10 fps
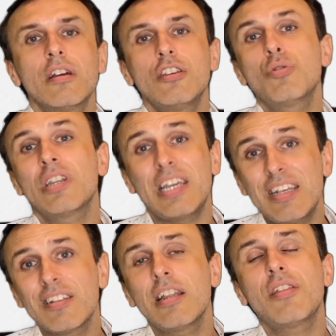You can
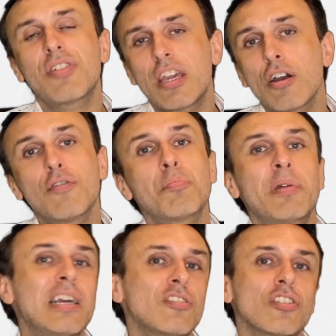easily think of a
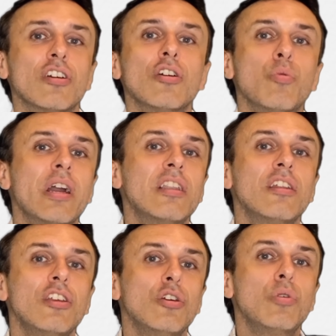picture when
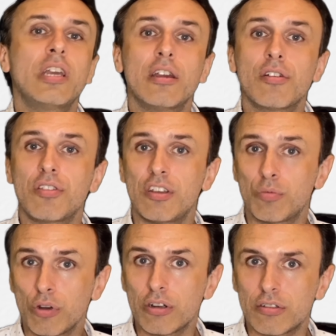you hear these
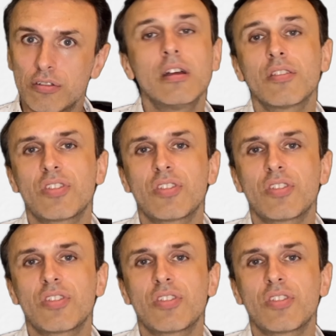words.